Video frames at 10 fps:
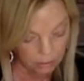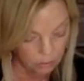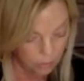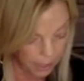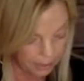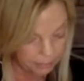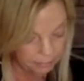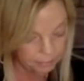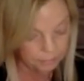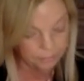
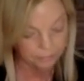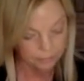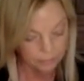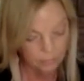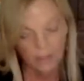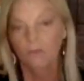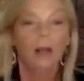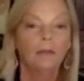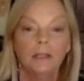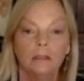Lori,
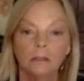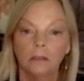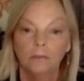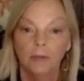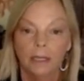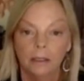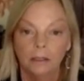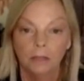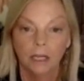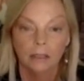oh, these are so faded,
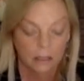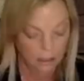you guys.